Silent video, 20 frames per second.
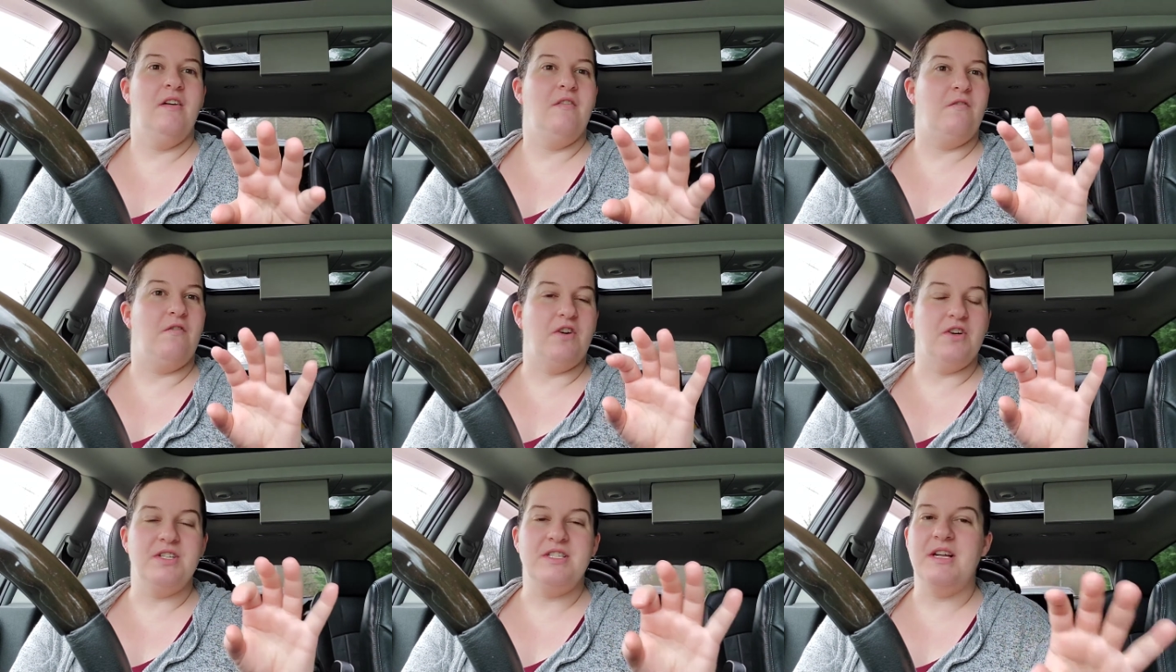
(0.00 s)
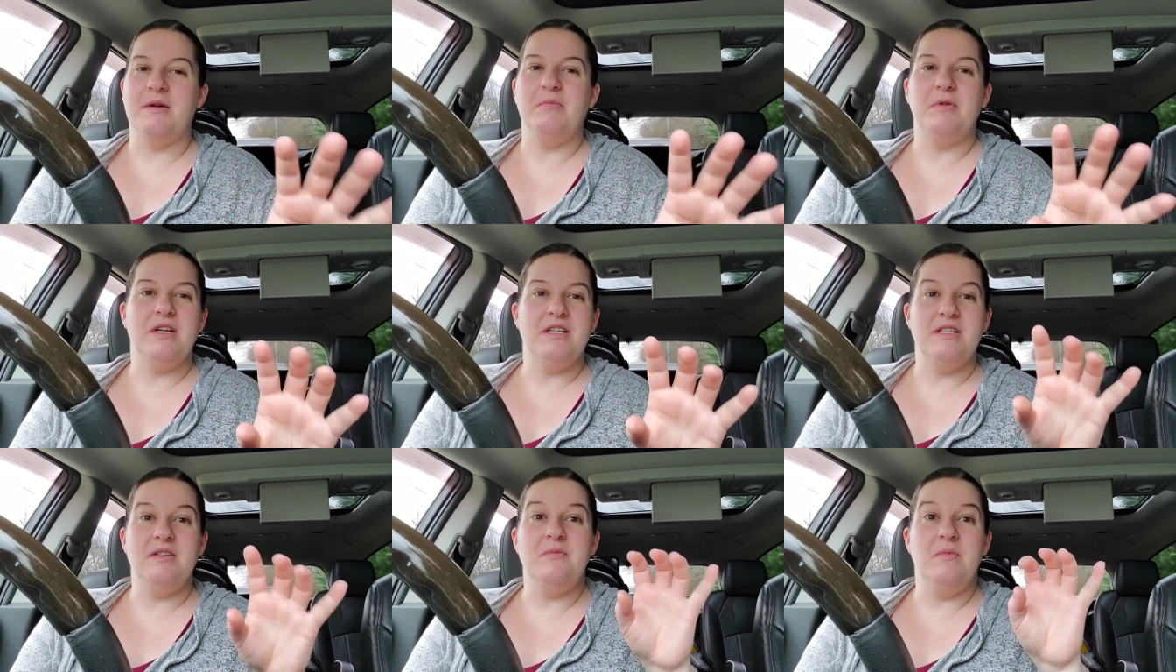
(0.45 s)
for some
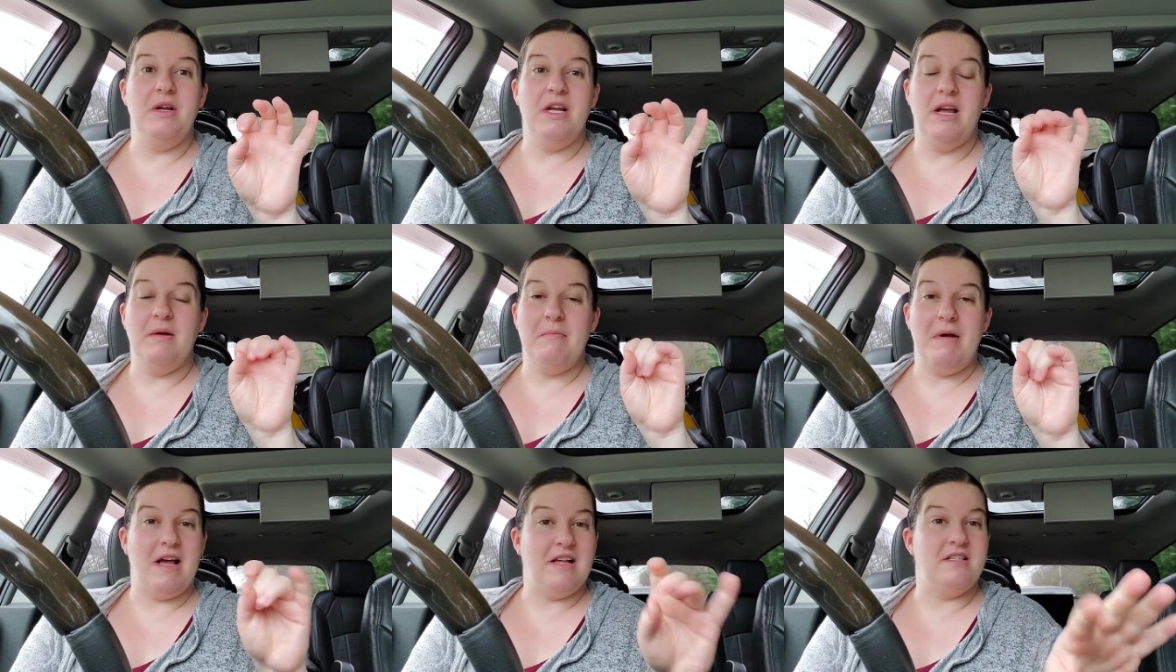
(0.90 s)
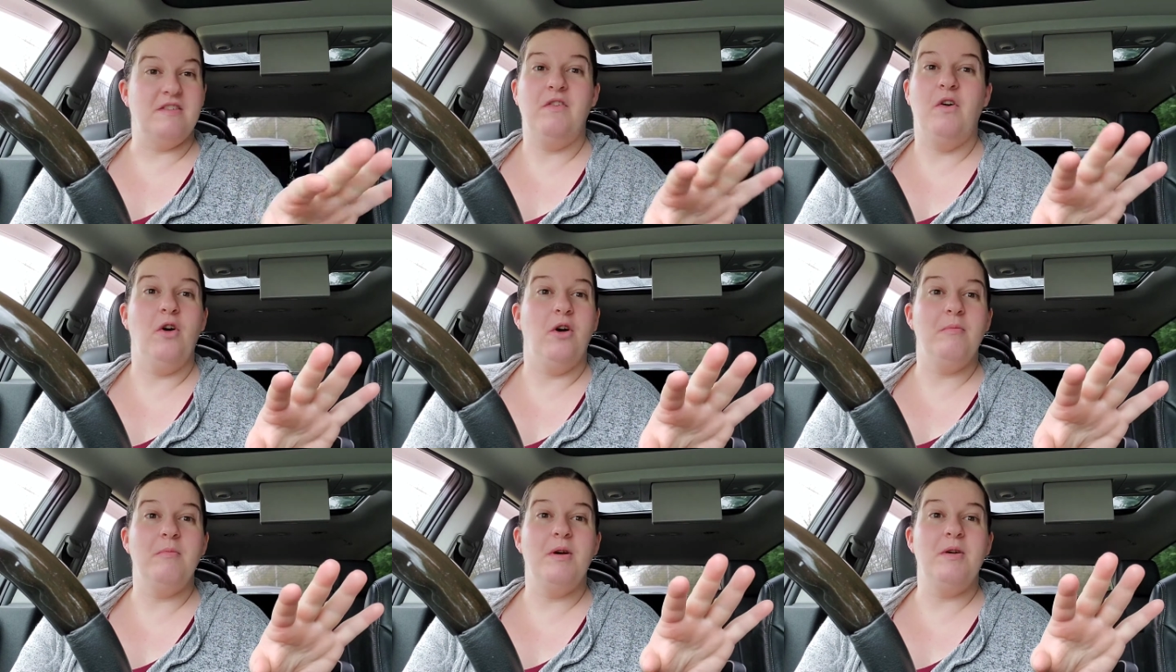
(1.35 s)
reason we get massive
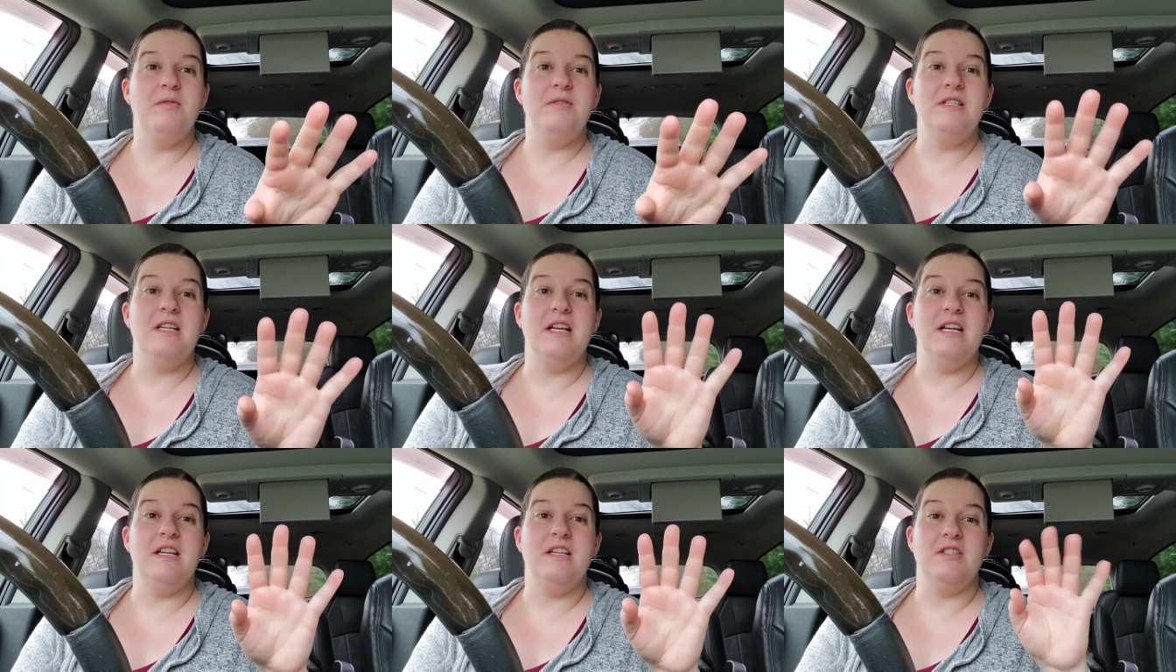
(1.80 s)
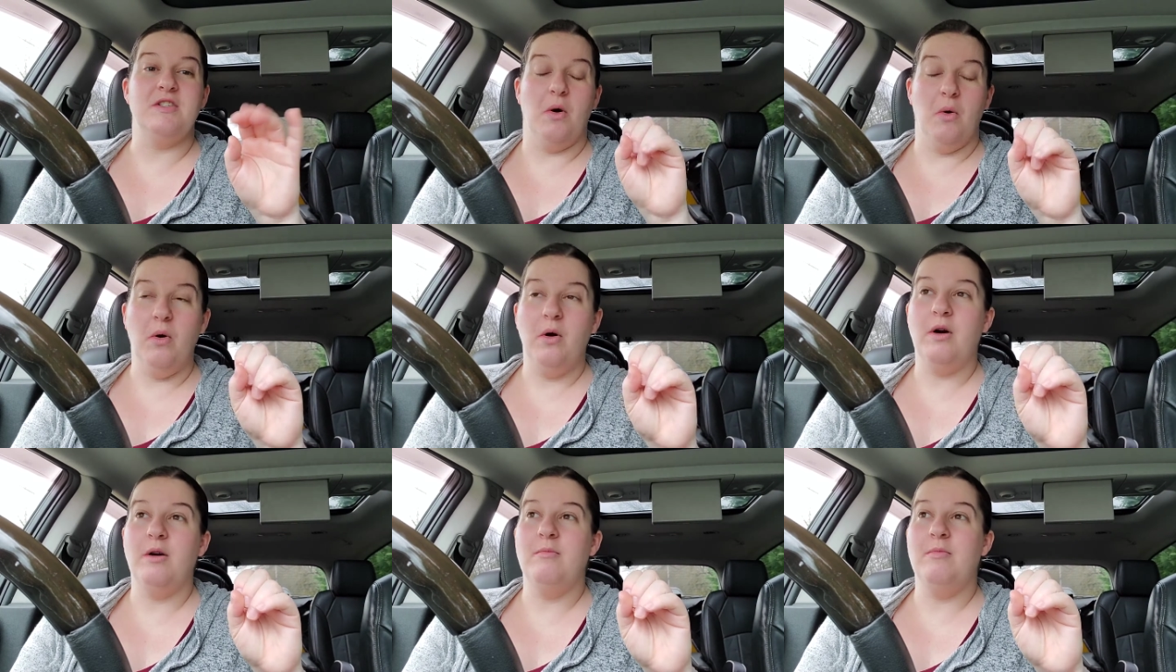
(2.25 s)
hormones and it is
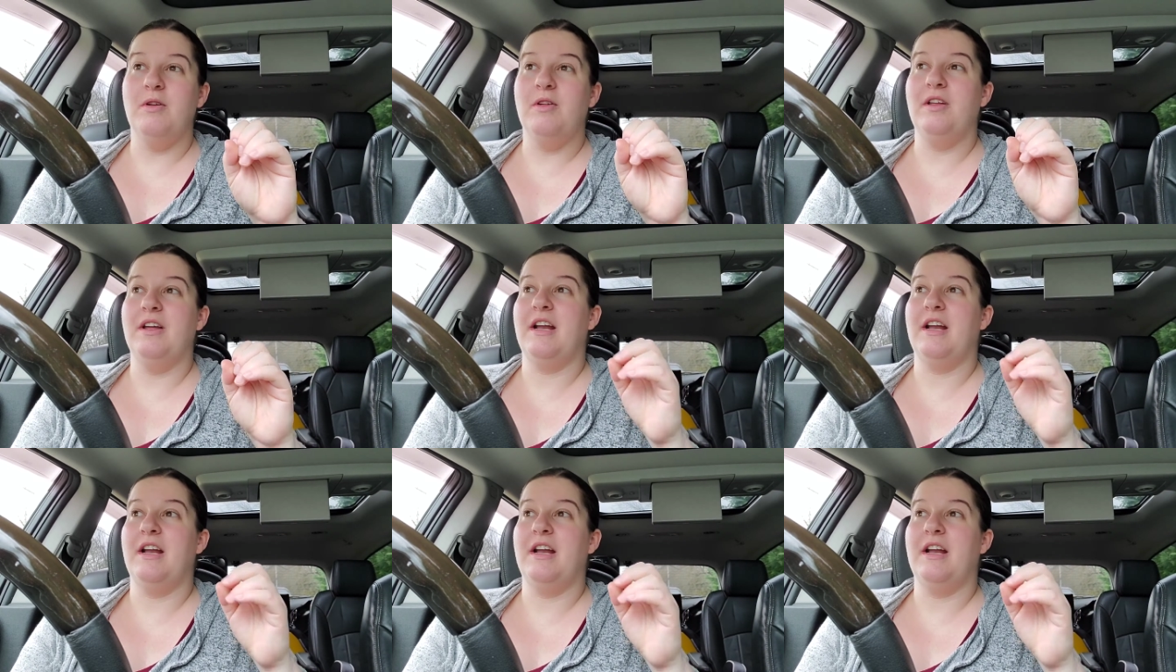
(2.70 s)
horrible.